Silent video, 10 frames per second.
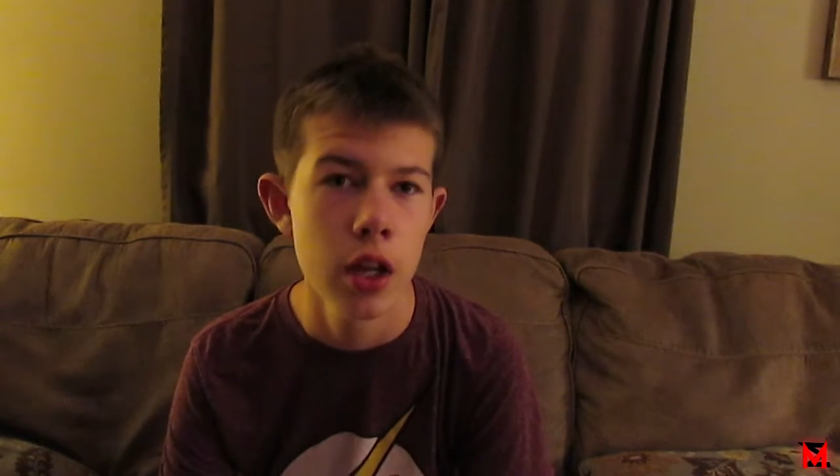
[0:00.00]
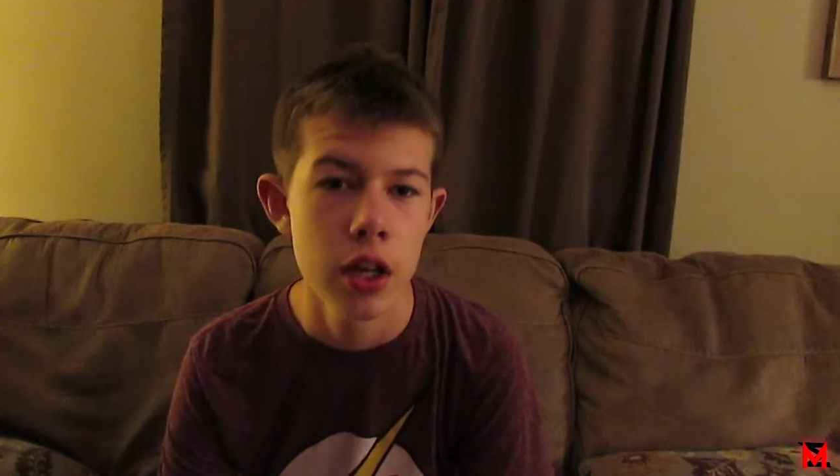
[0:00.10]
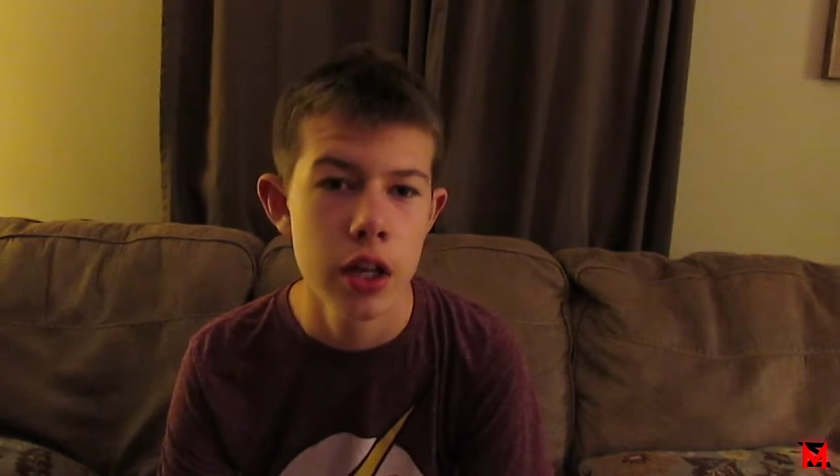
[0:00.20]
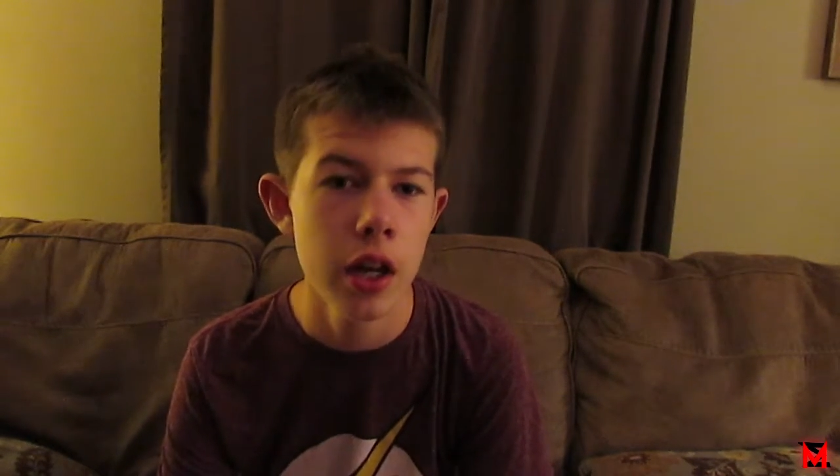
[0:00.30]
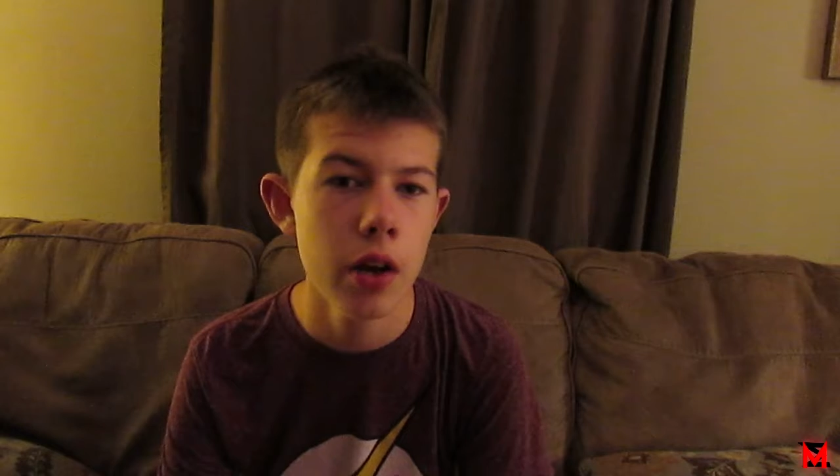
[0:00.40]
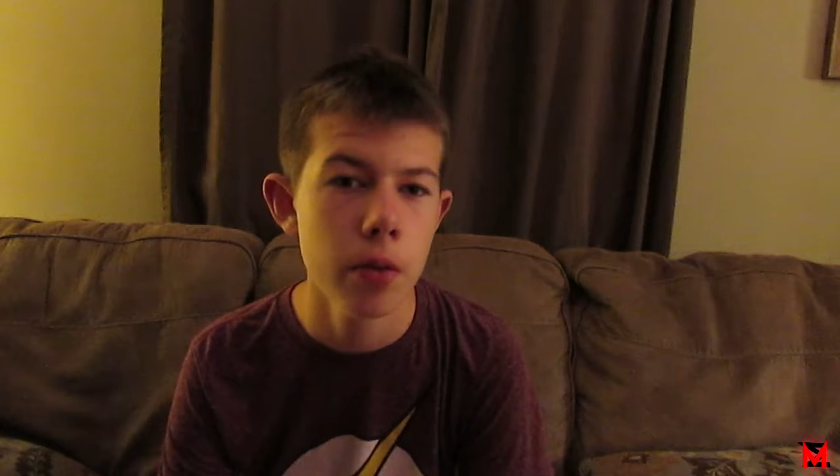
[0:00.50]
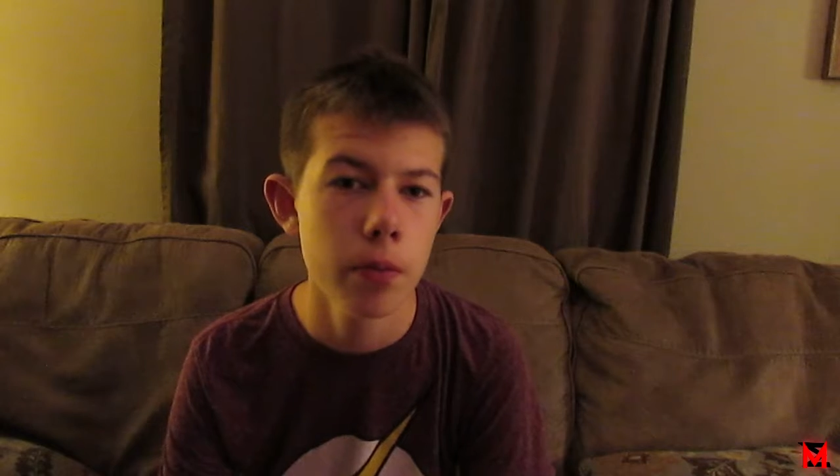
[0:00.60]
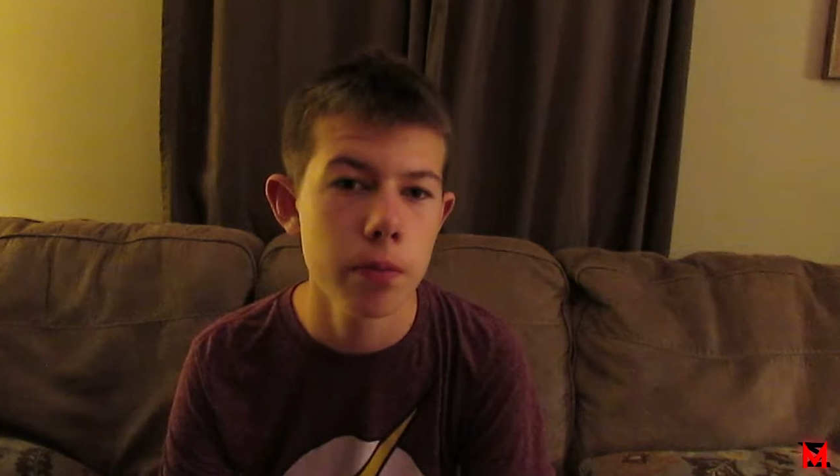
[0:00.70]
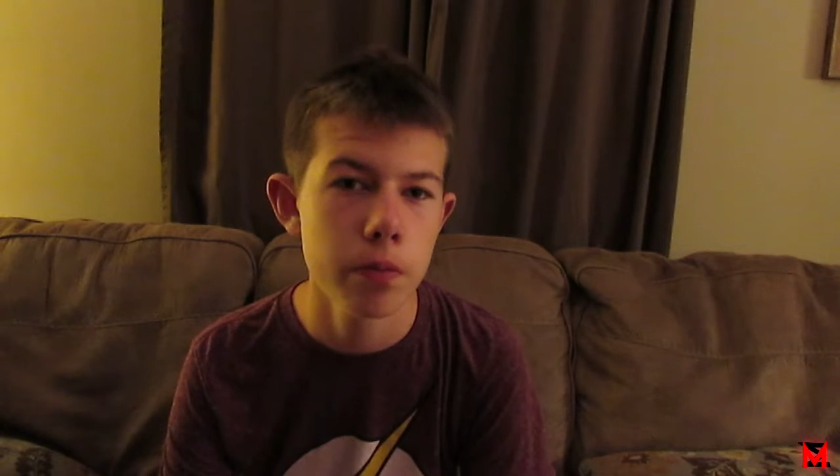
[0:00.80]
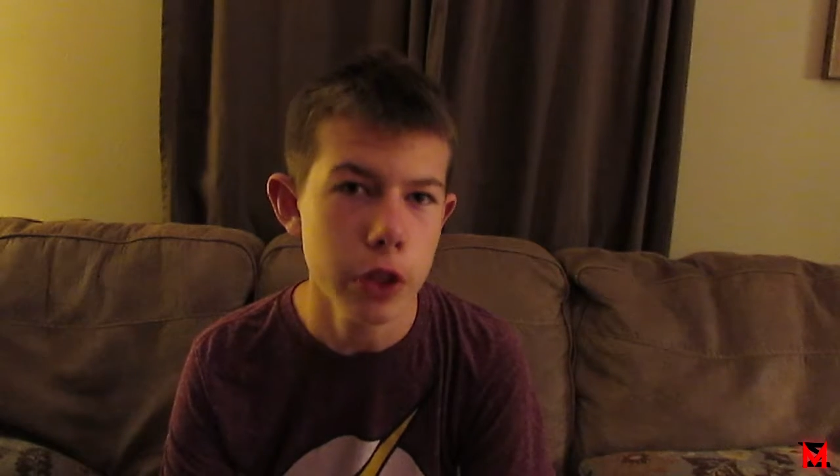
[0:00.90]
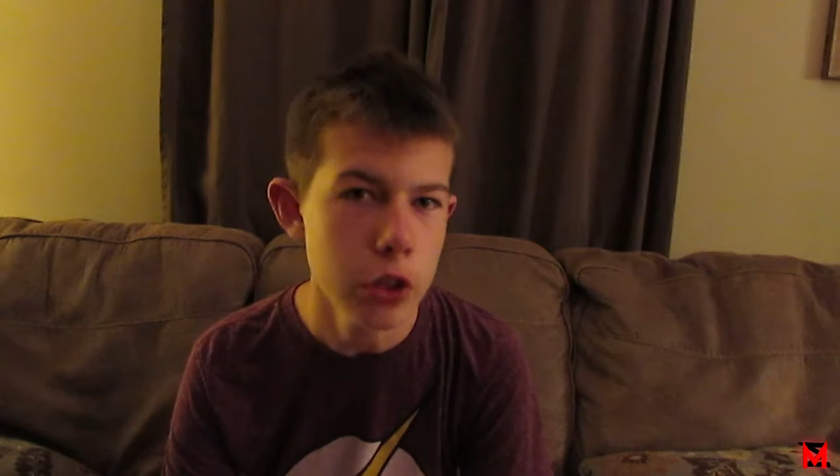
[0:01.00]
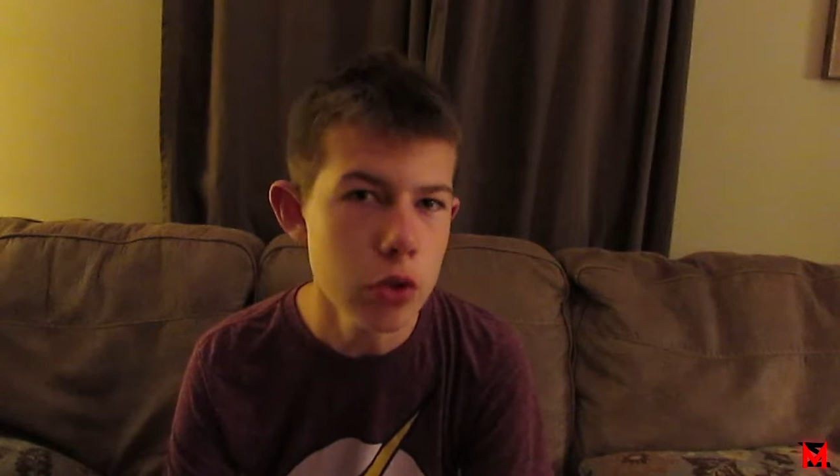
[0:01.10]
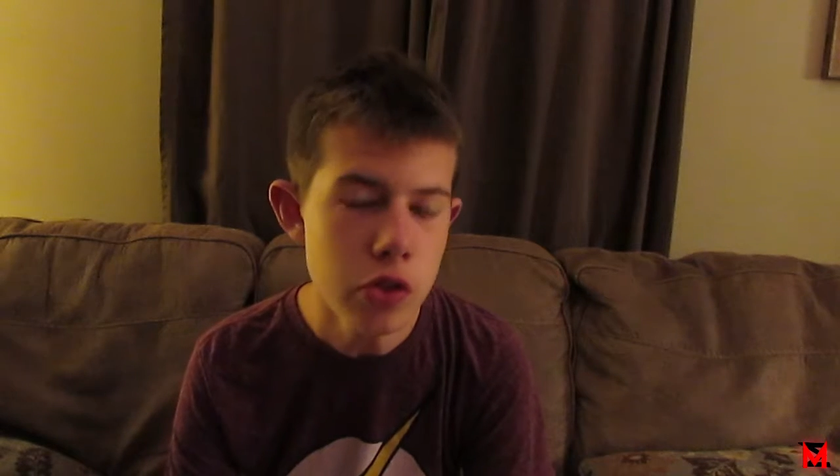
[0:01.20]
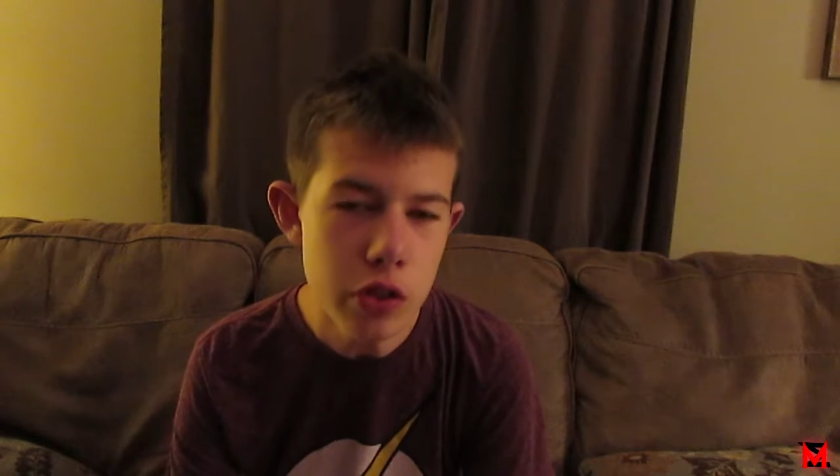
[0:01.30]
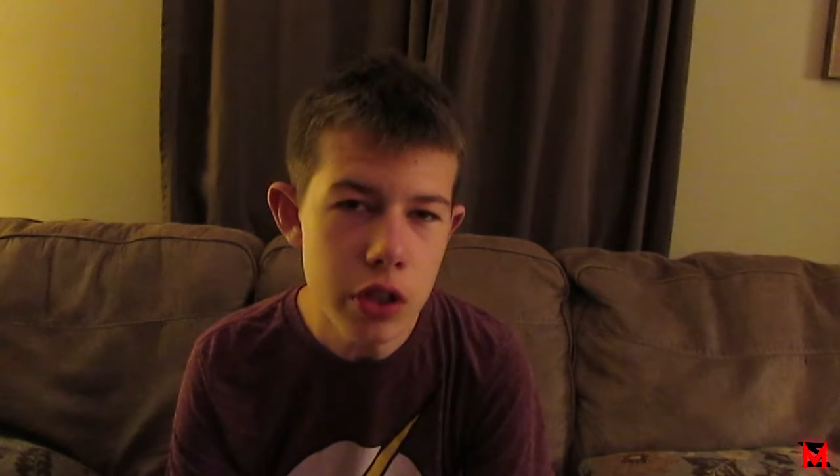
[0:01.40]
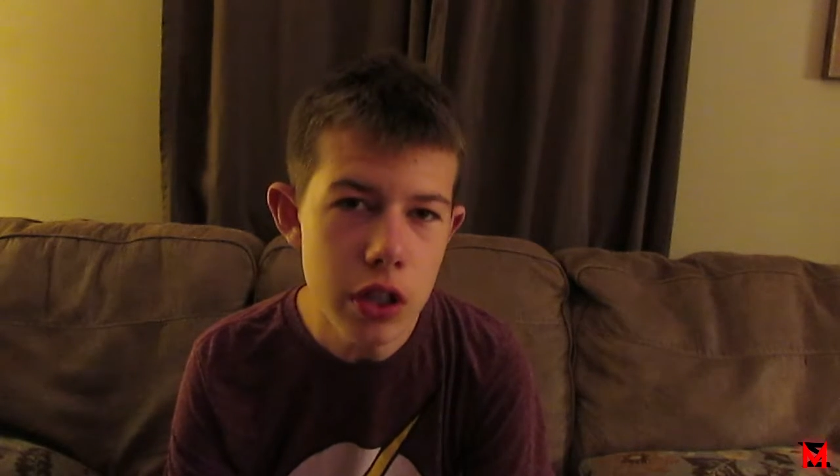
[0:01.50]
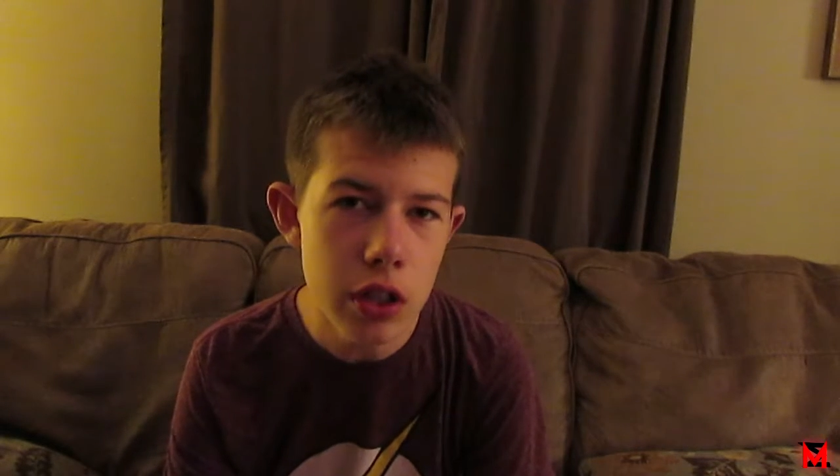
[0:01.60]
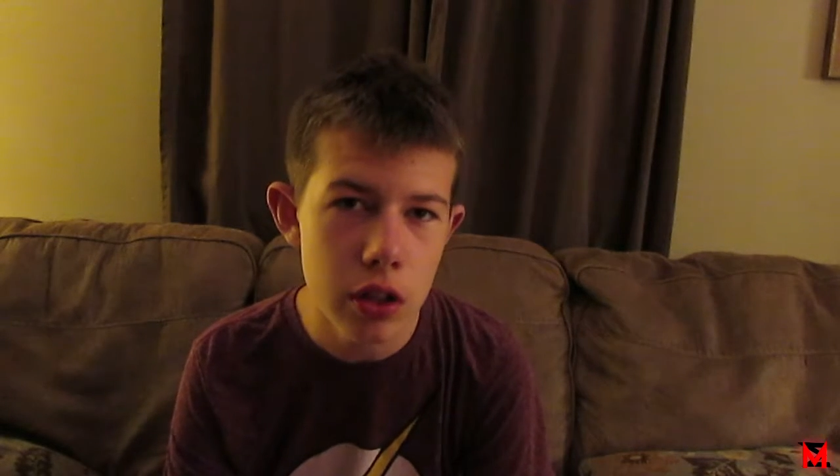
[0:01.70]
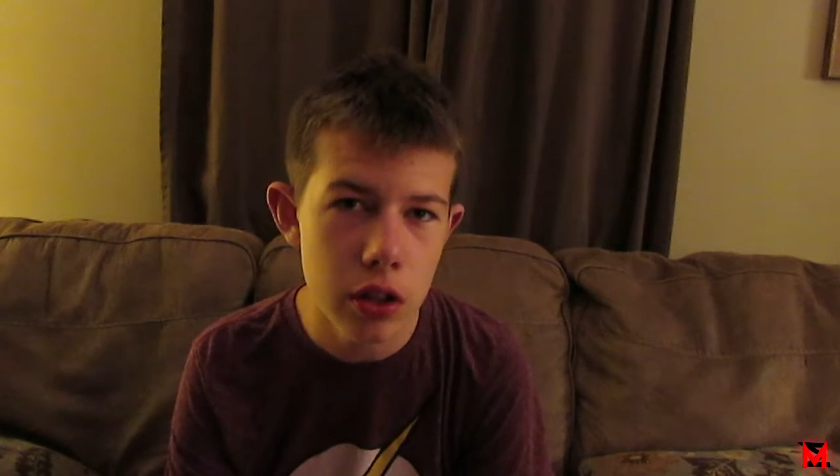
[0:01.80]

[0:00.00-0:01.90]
Now, usually